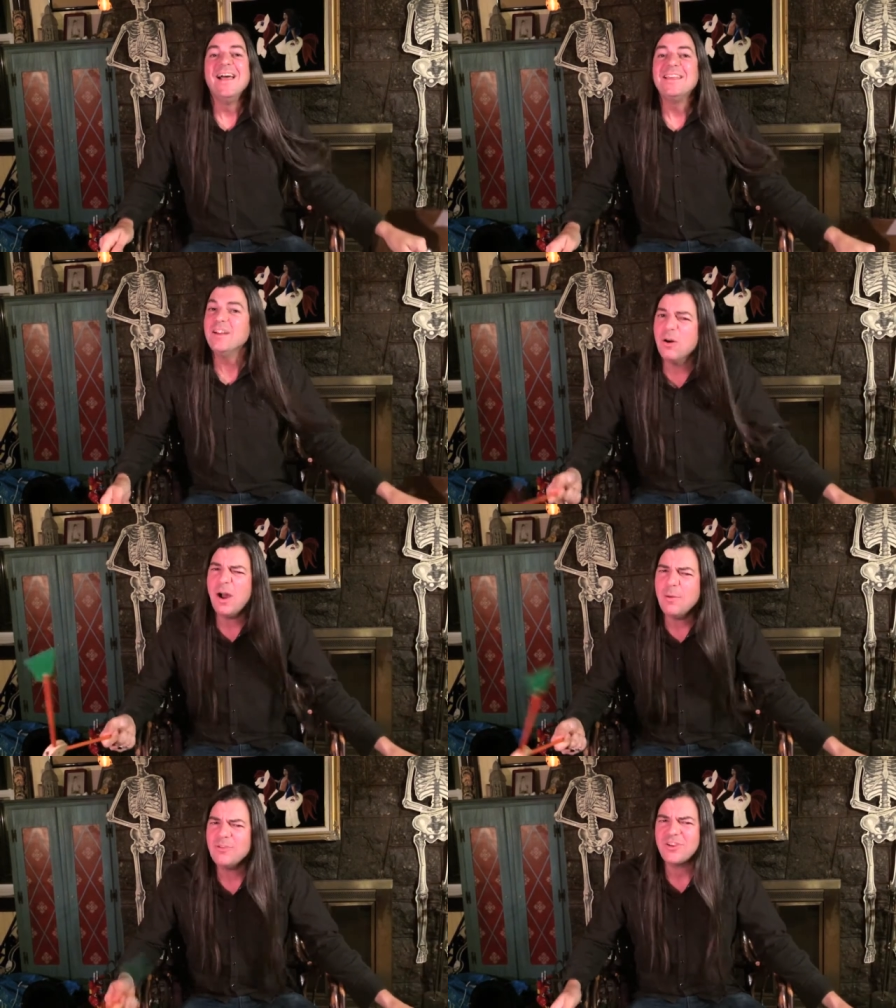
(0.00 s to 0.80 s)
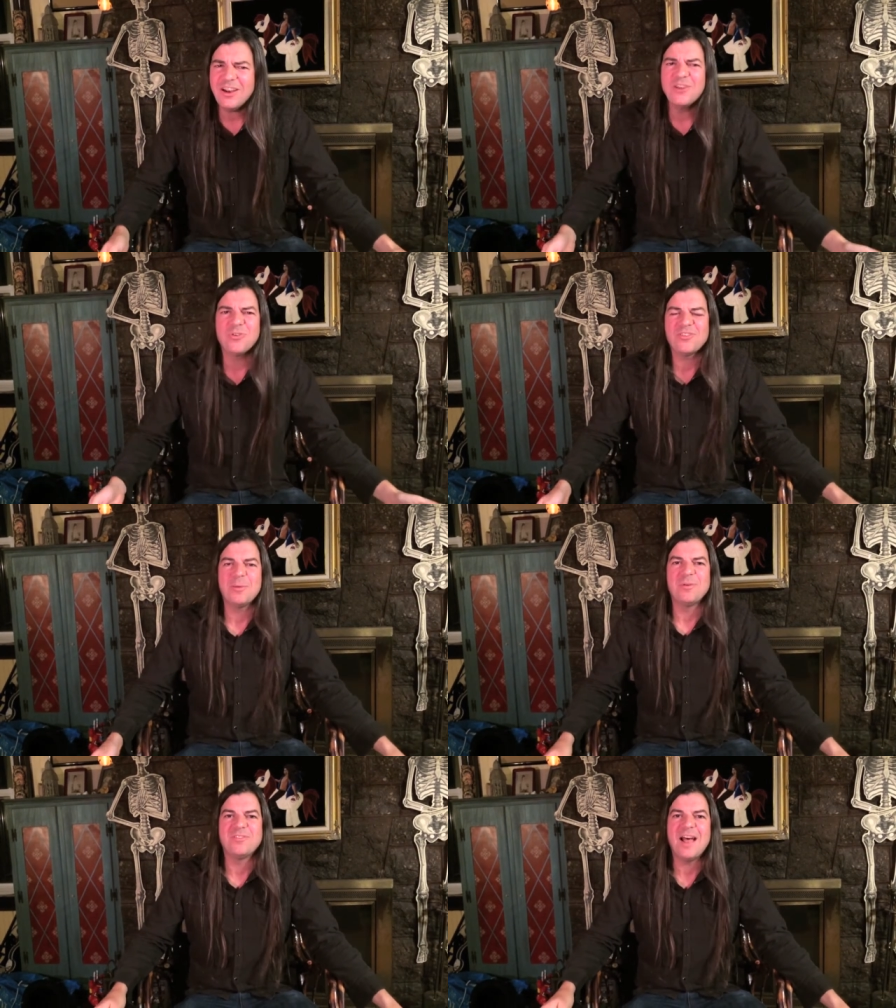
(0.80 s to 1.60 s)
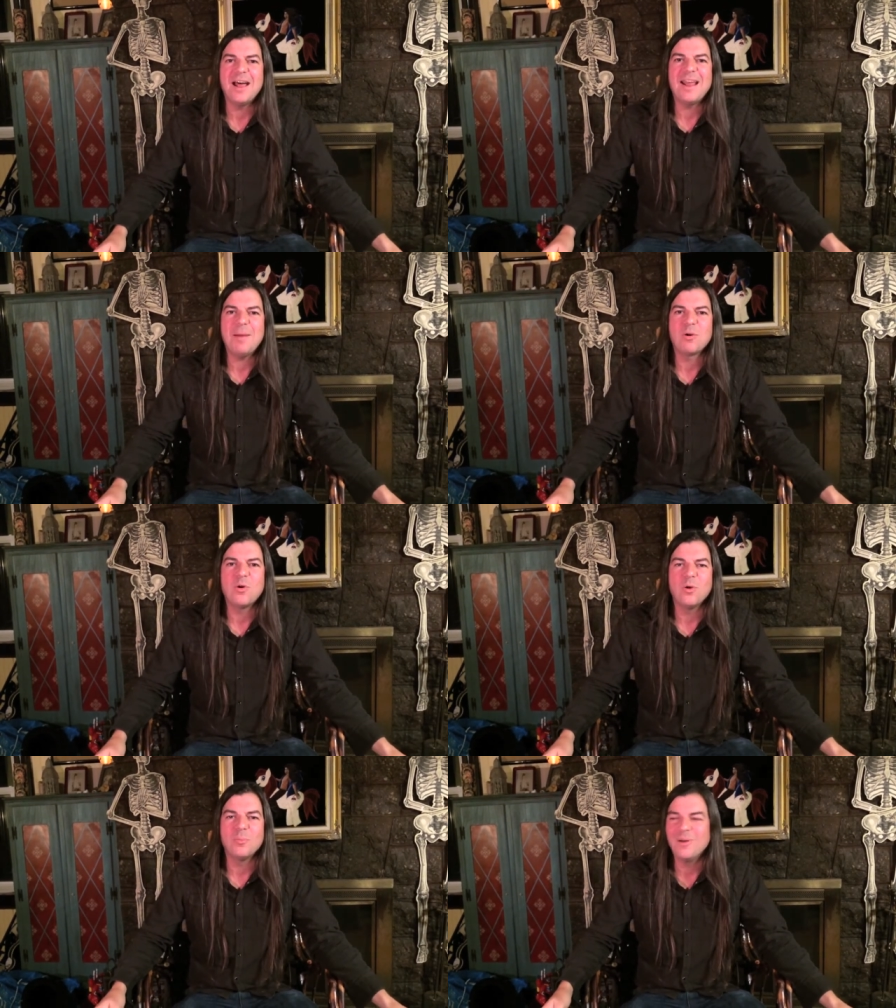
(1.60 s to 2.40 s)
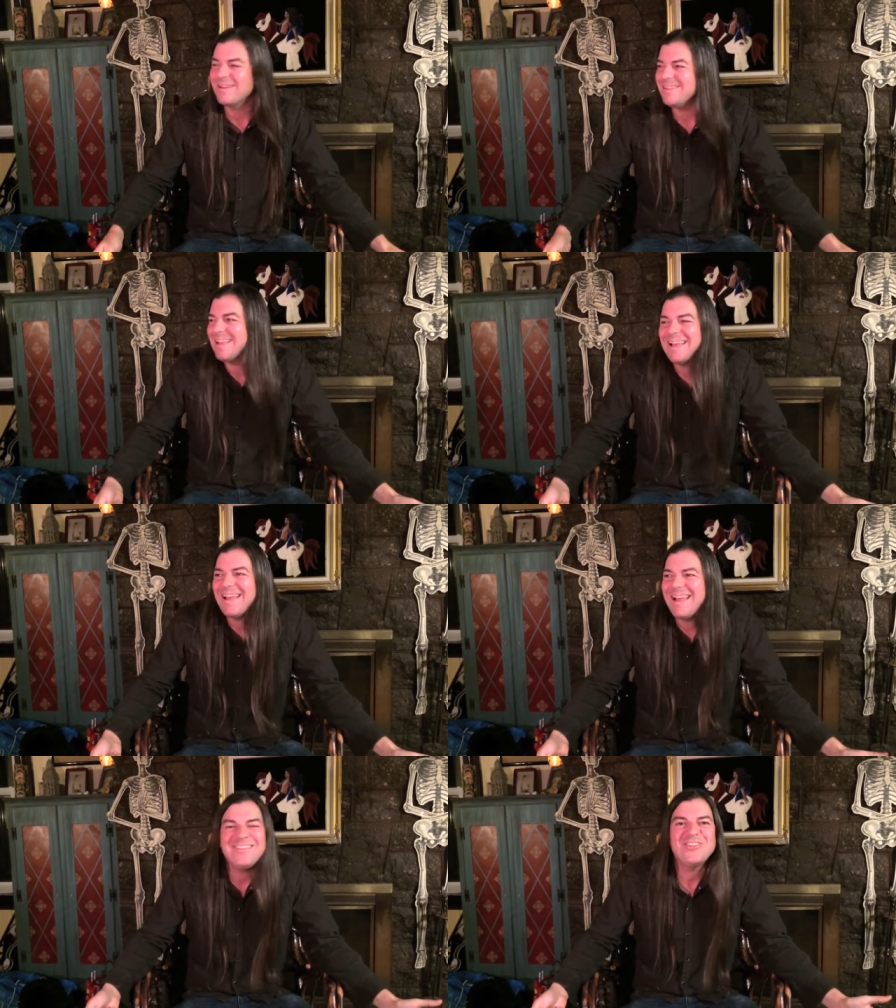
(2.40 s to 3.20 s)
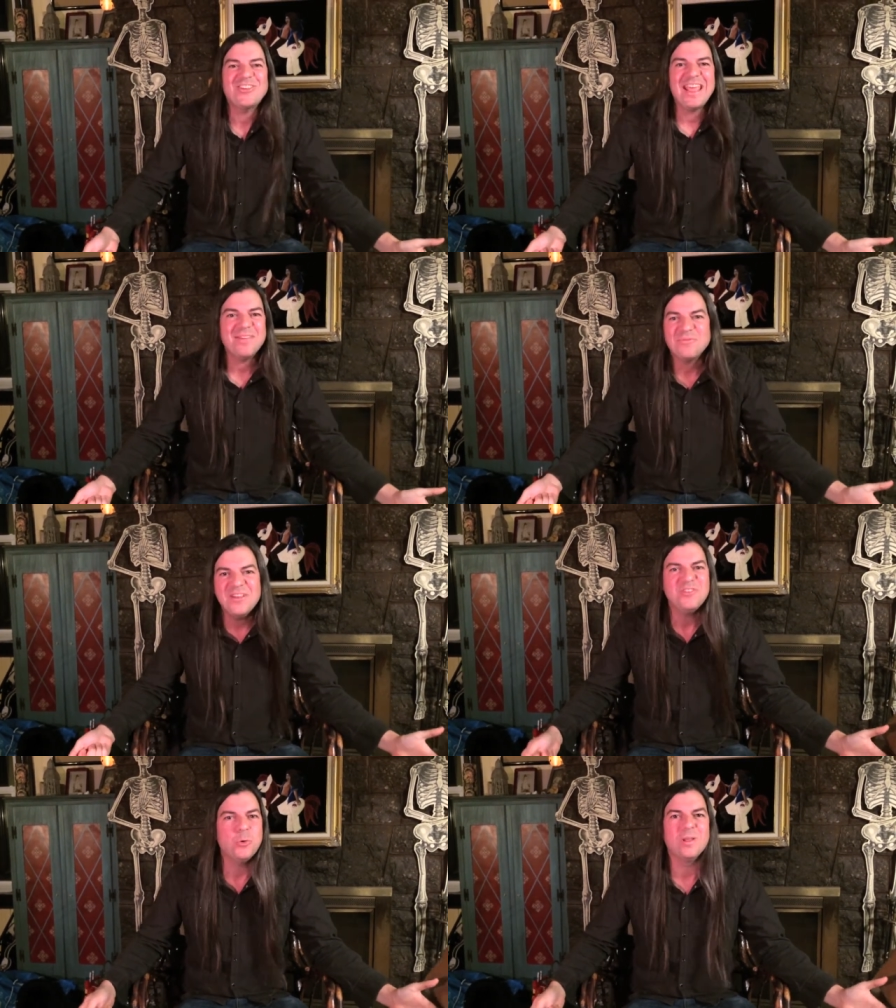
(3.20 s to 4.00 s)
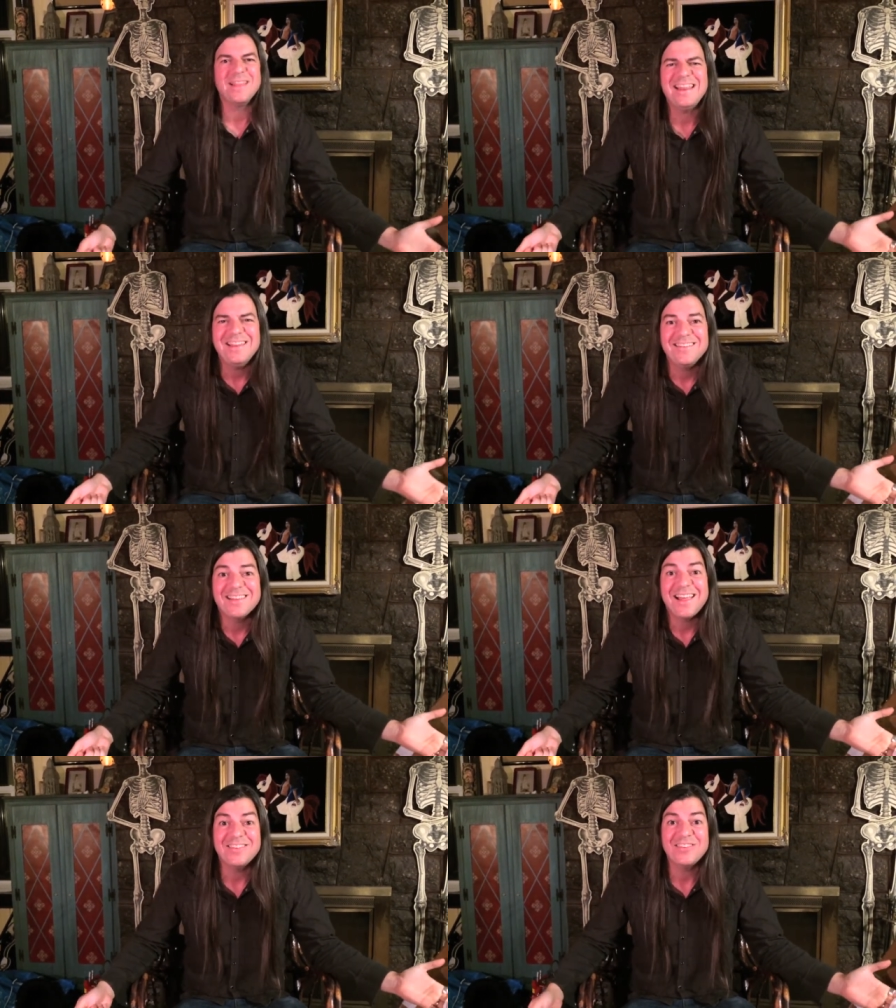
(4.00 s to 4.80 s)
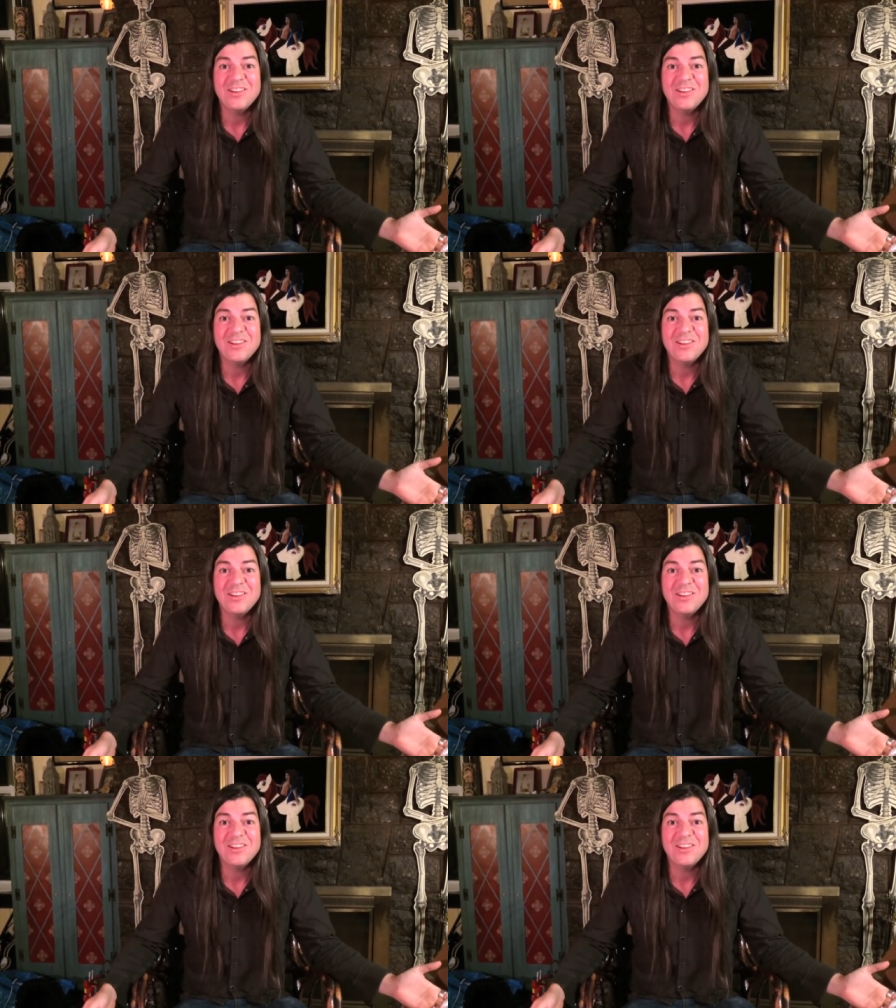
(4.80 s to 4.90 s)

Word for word: You know, I was gonna dress up as Todd Haberkorn, but I just can't fit into a lady's size